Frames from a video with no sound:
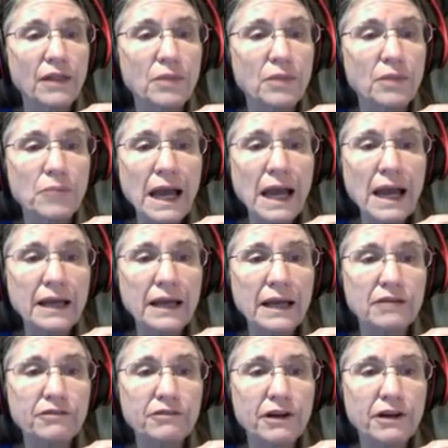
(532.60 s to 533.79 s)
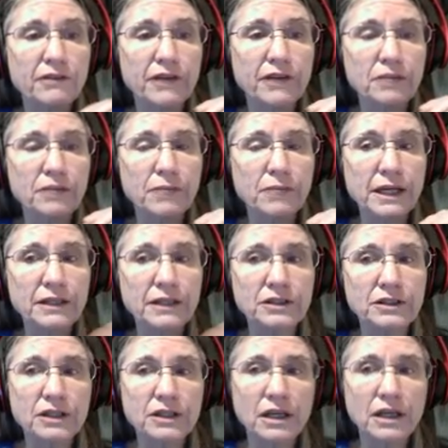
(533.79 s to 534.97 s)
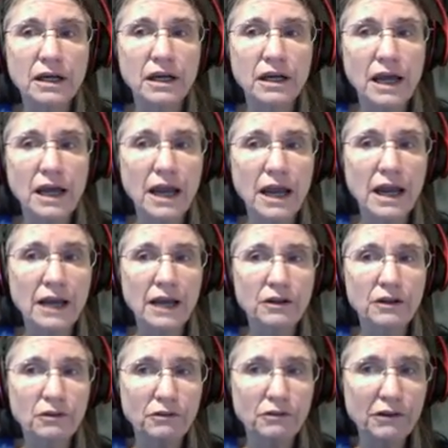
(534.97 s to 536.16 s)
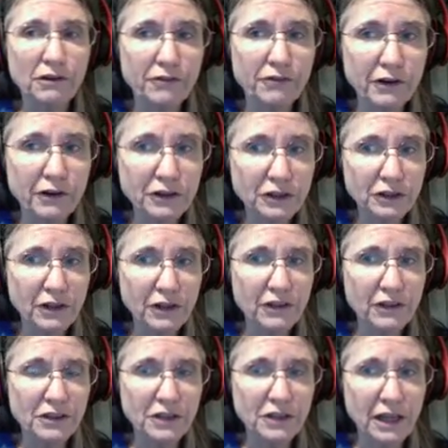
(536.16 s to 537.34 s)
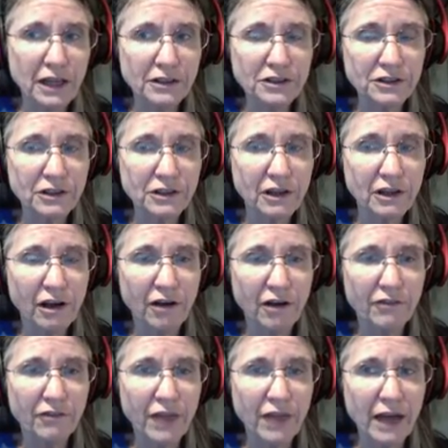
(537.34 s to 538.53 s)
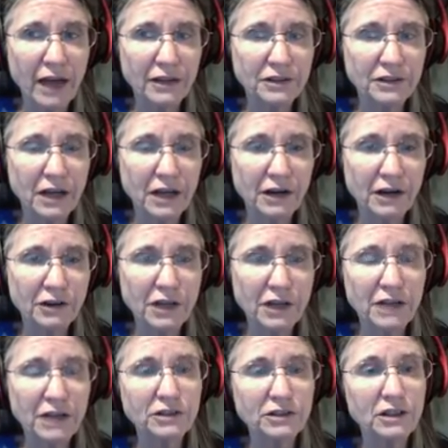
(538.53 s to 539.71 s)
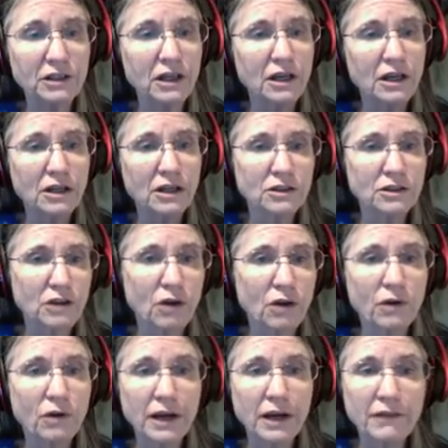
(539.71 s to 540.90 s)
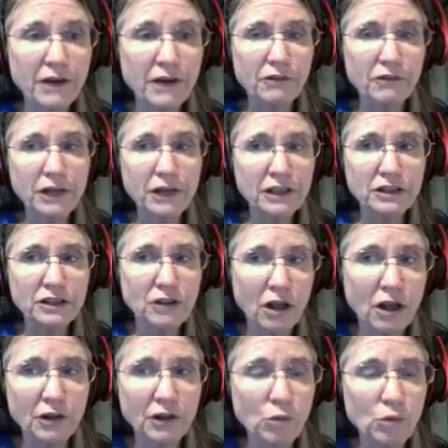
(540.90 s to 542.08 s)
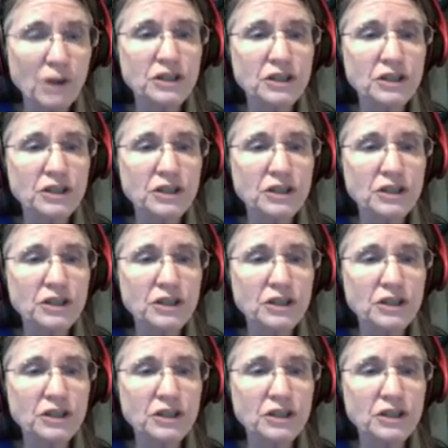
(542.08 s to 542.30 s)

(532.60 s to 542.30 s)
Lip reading: the bang in front of it means, and reverse the sense of that entire test. So if I read this all in one